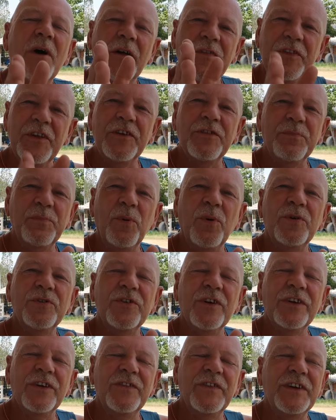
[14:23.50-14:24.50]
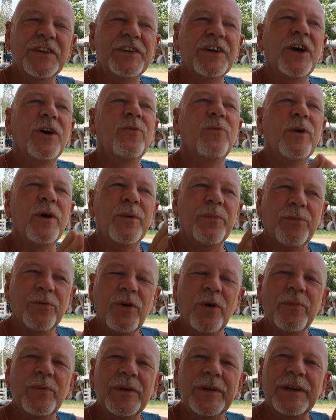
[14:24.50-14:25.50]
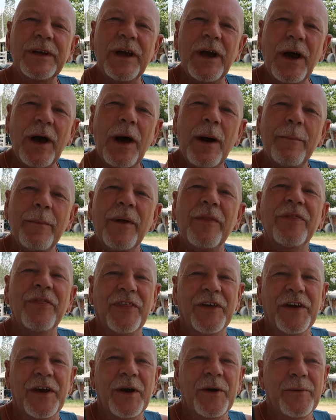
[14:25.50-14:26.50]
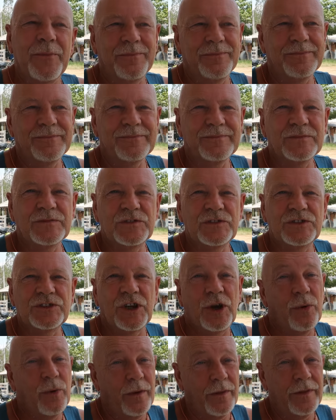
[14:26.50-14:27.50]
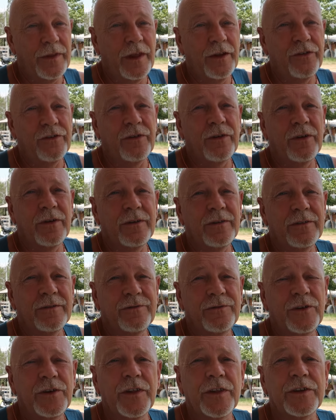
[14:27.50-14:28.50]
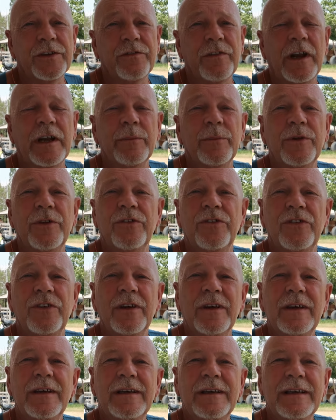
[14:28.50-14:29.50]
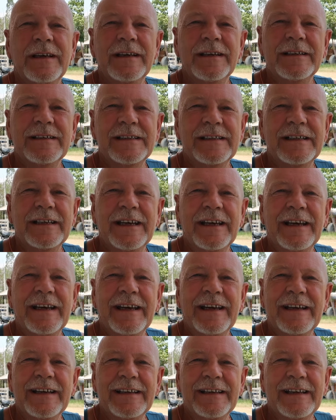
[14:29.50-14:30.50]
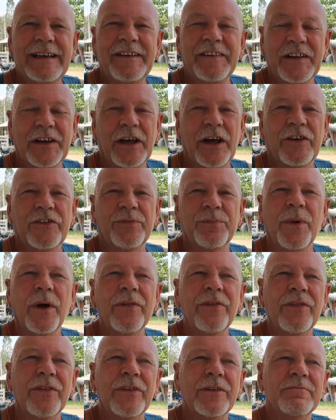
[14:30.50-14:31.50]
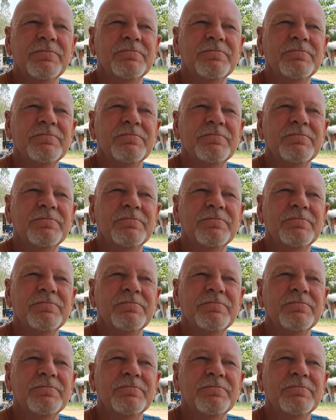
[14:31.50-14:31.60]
At this point on the video, we're probably a month ago. So there's further developments in the last month.